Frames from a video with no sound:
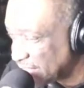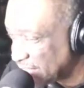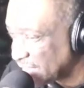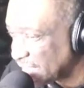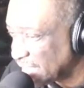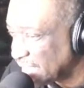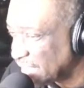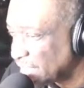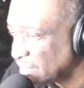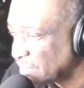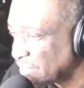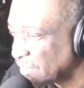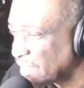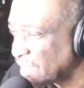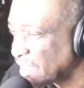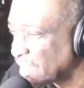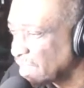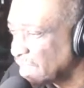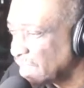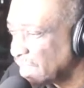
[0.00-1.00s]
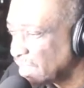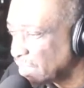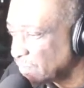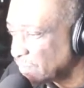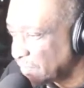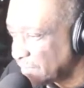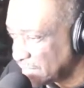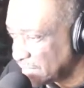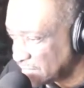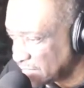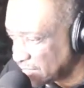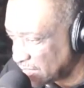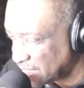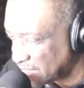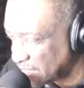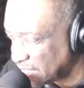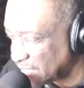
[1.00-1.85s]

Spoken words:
The little things that they say,